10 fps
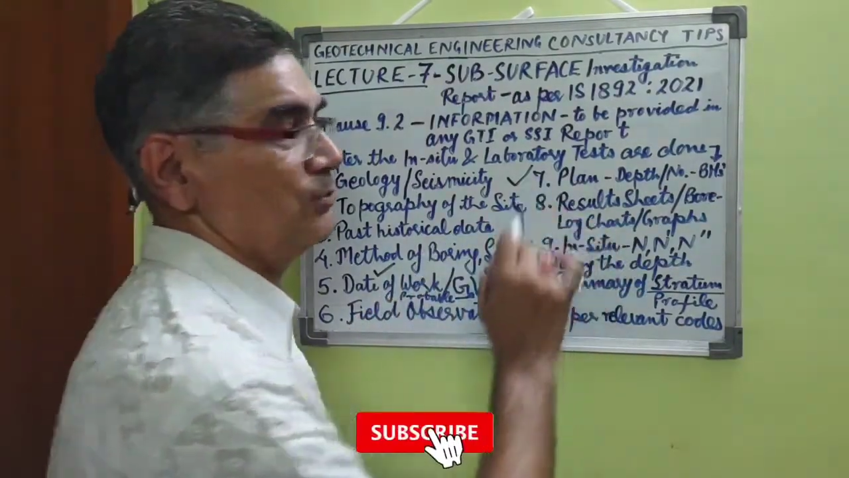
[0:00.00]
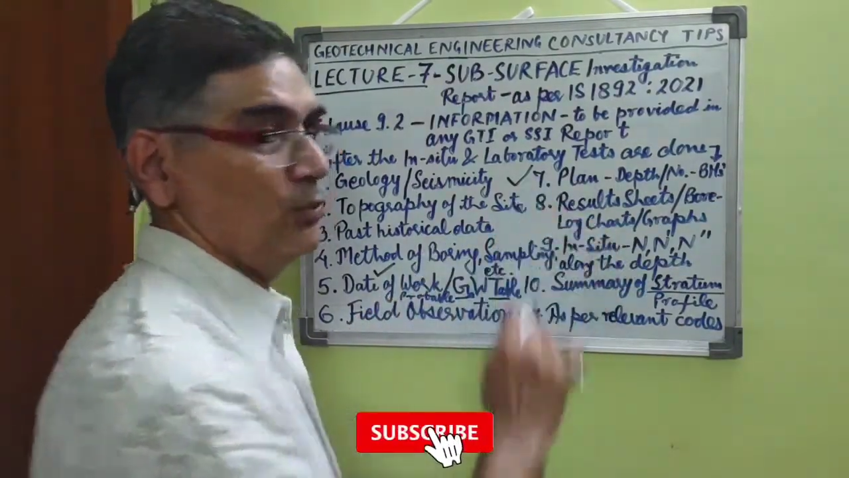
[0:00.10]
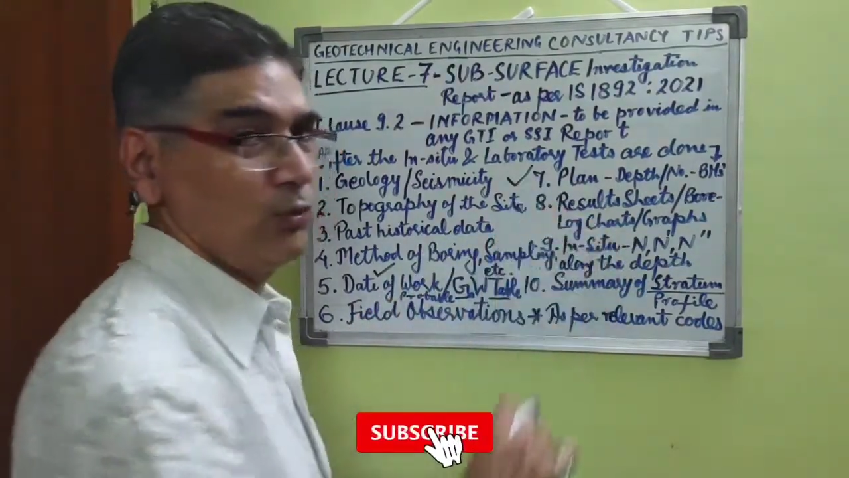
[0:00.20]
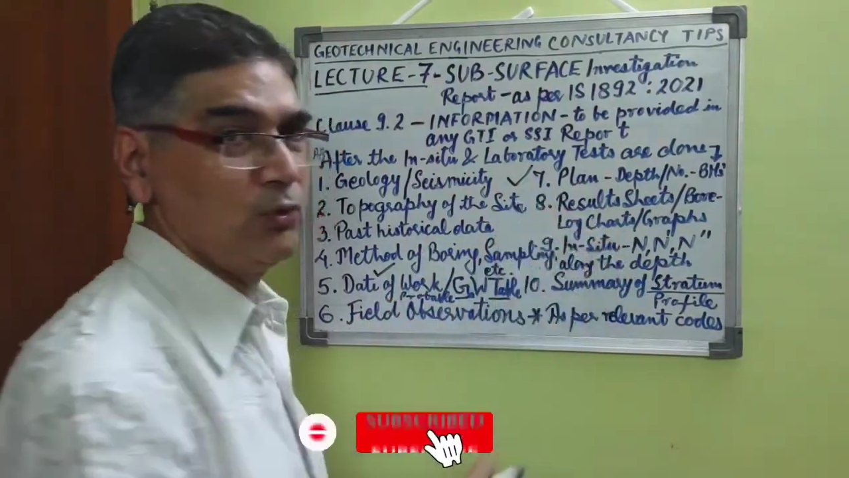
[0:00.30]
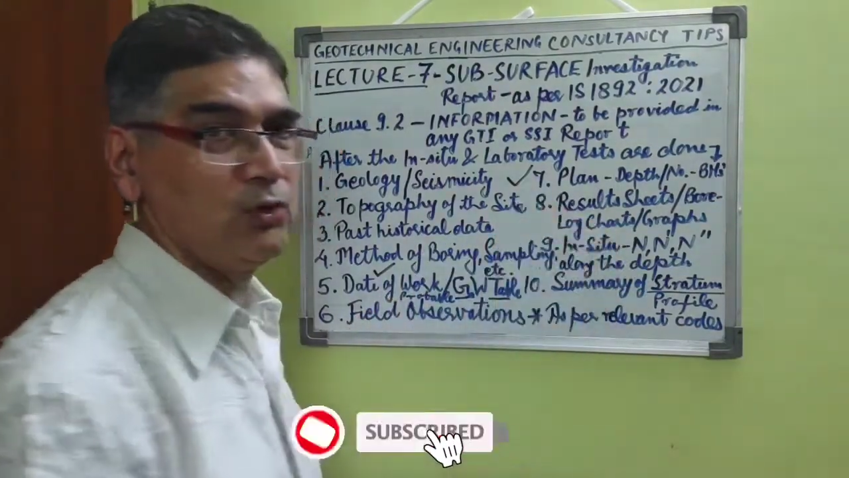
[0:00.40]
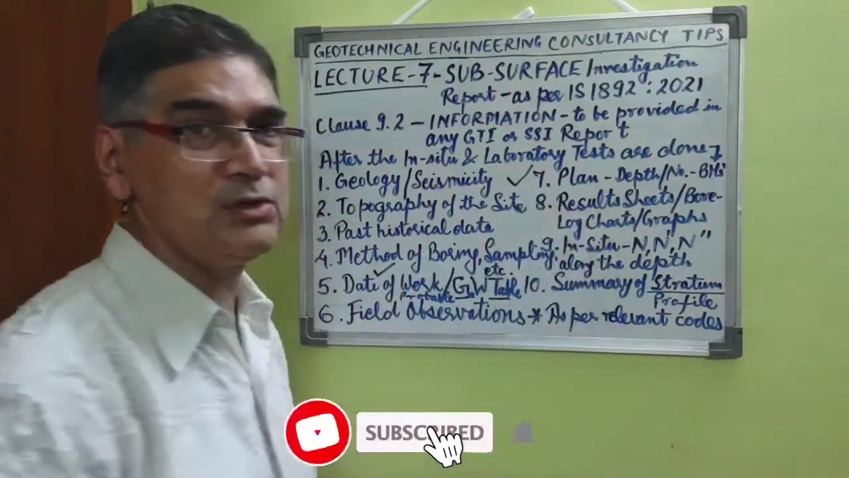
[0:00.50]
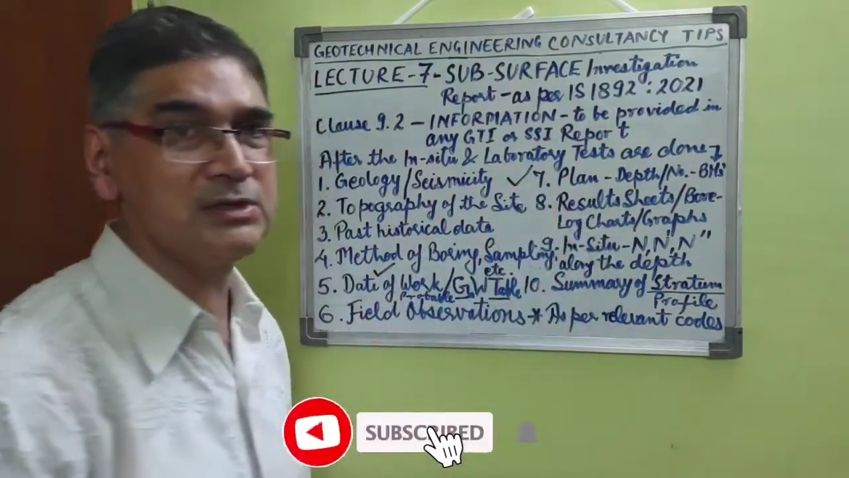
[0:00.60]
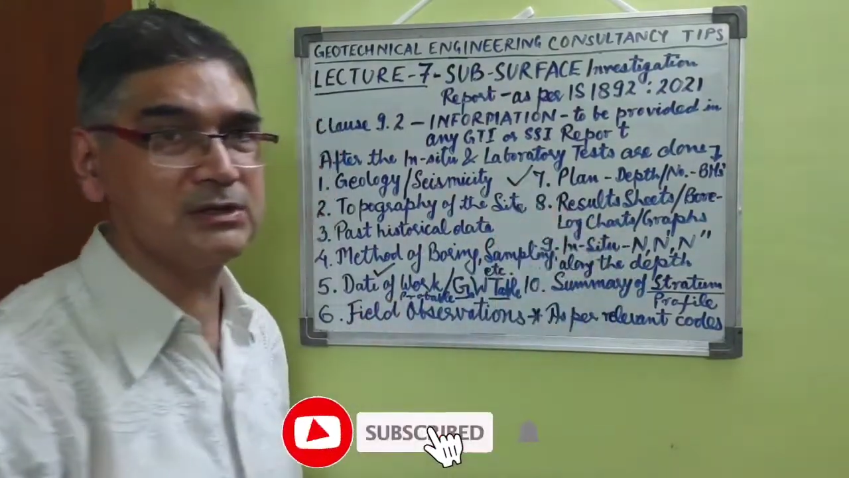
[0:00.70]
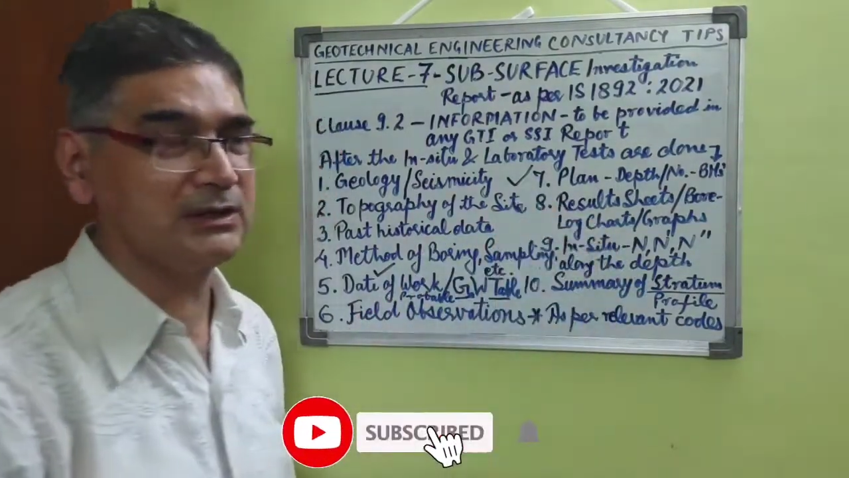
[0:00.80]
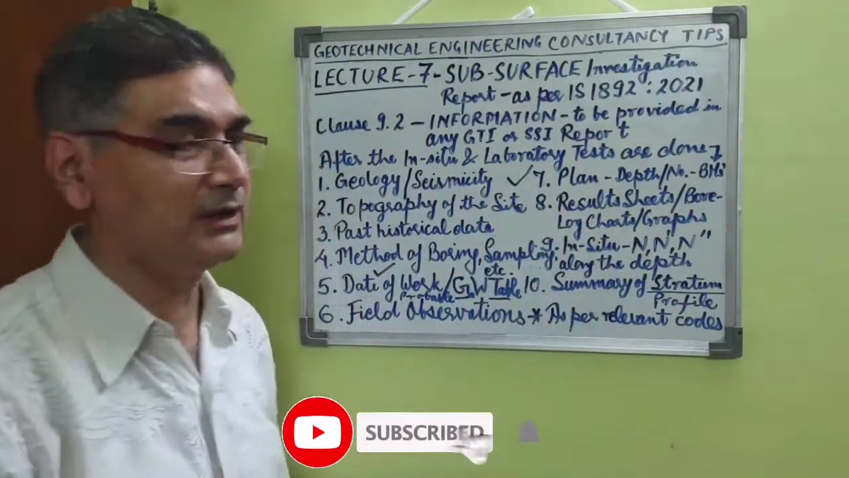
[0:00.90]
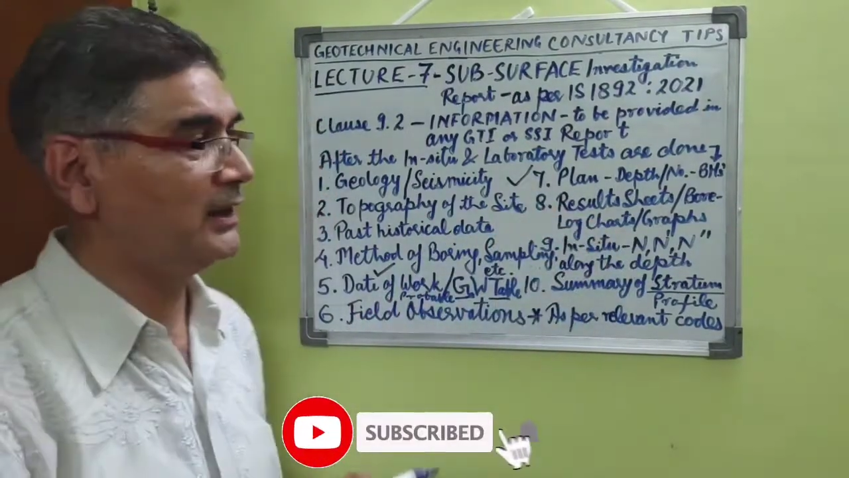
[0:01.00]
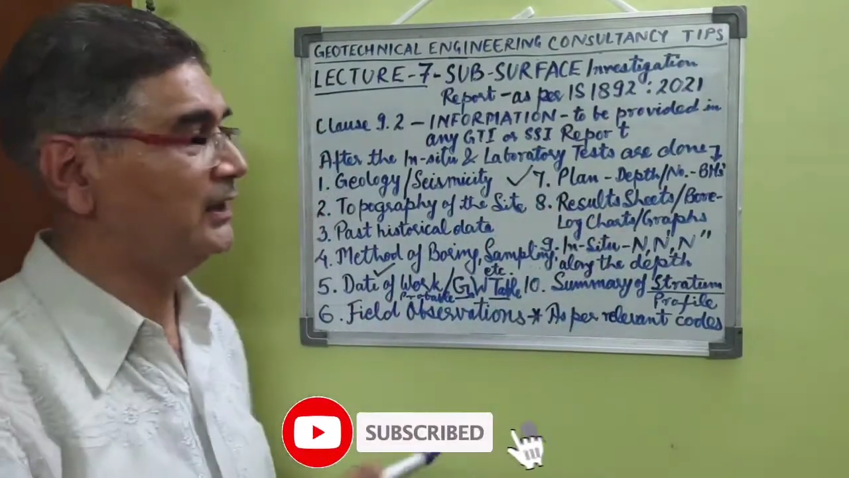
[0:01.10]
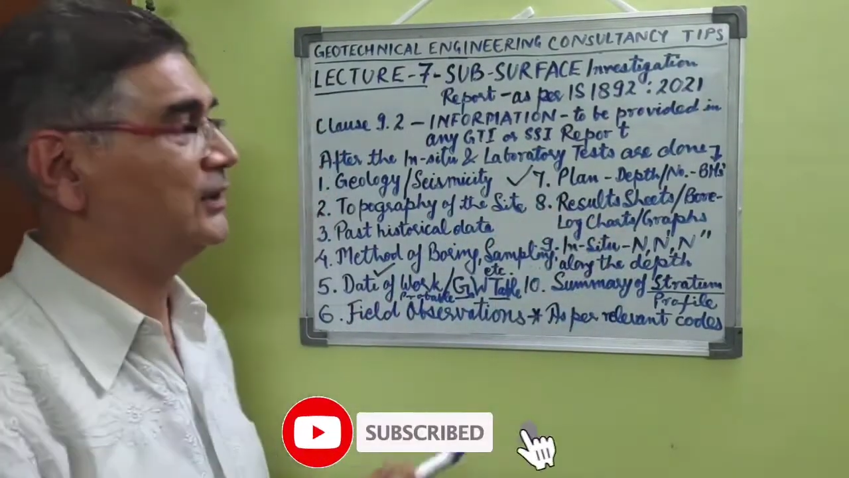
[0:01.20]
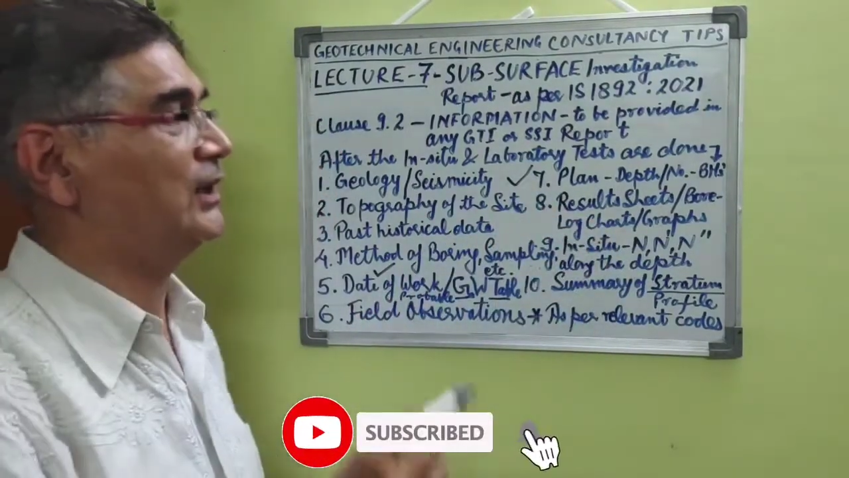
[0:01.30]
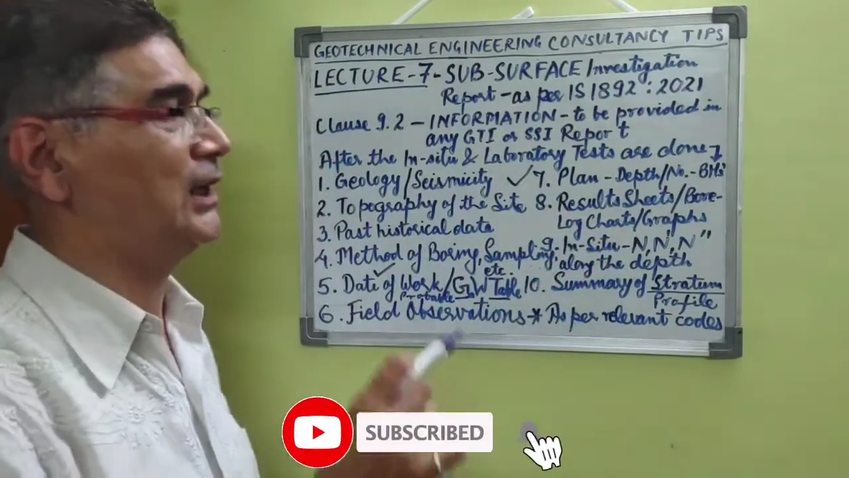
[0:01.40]
boreholes,
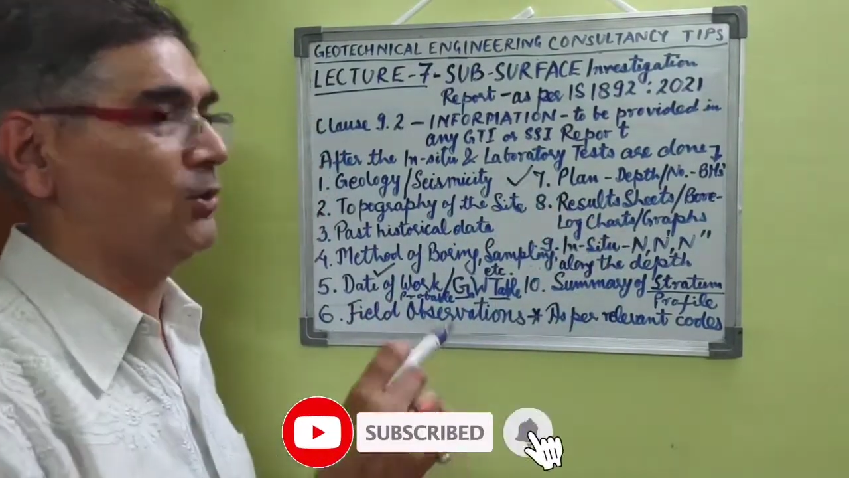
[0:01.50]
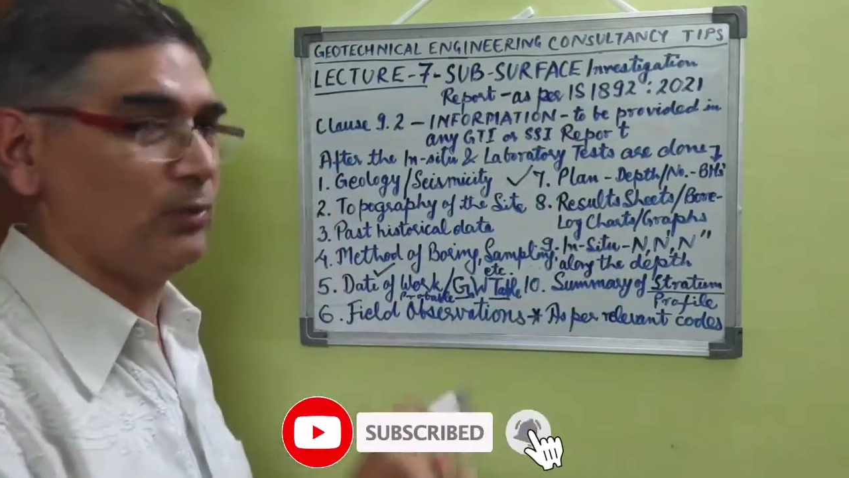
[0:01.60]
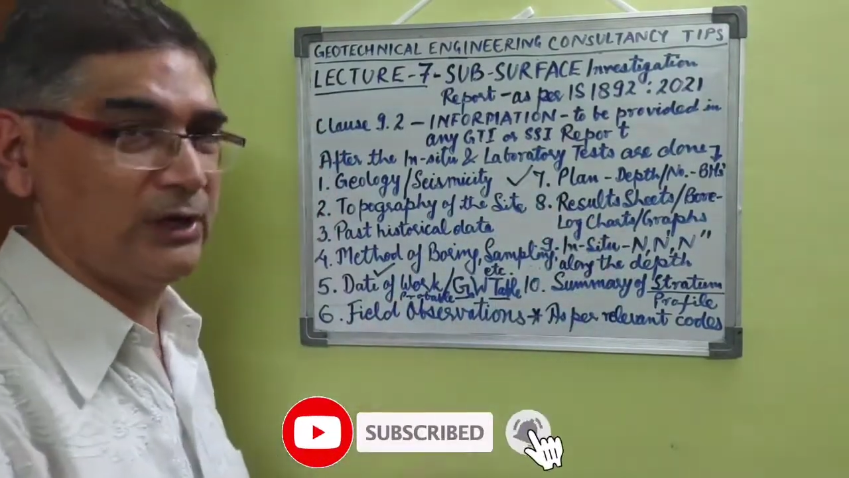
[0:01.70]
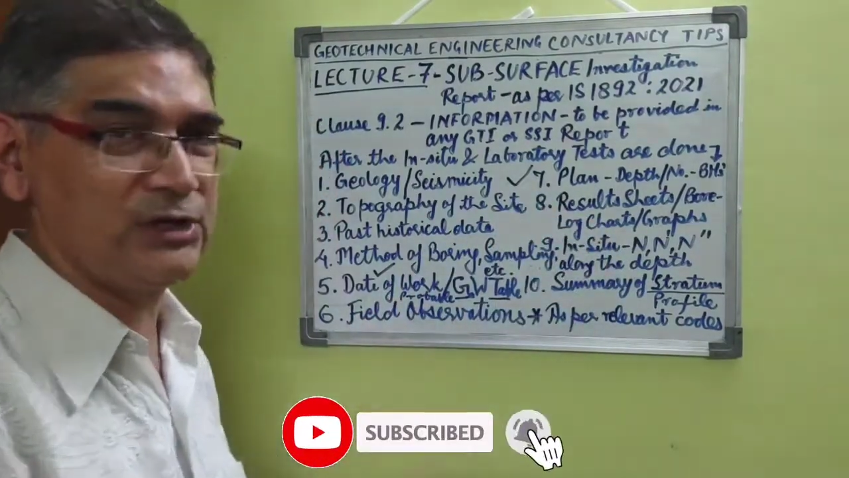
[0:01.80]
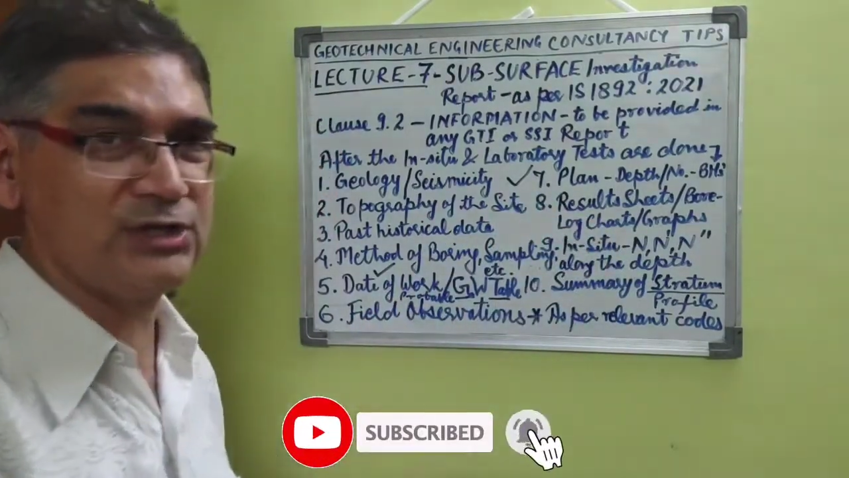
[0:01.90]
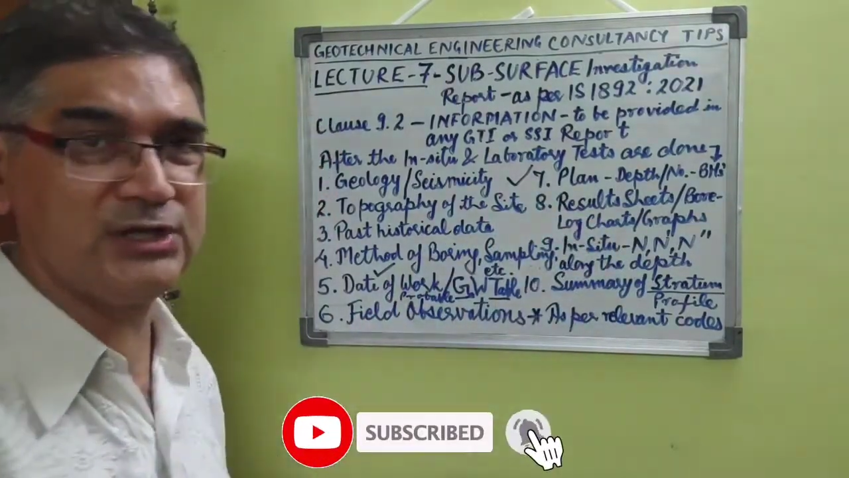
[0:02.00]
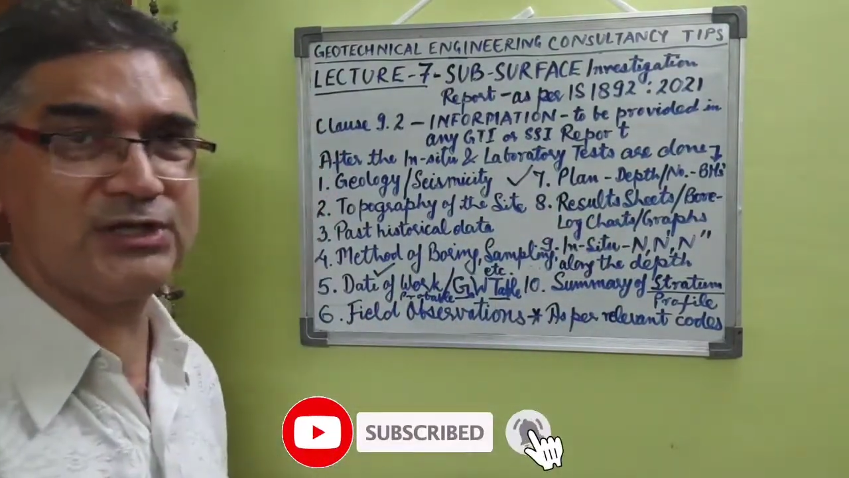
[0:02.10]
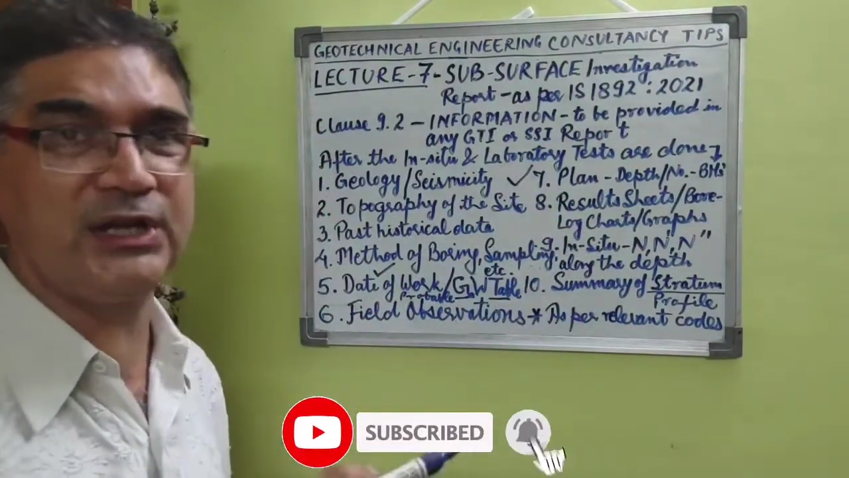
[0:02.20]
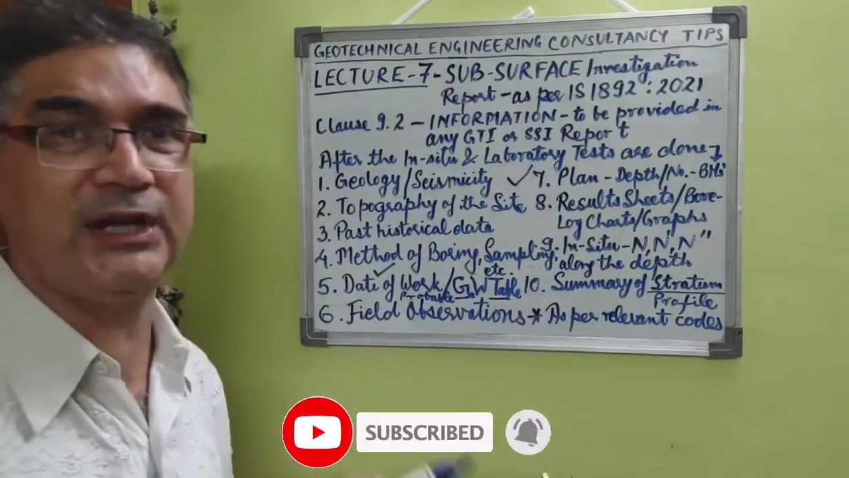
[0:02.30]
their locations,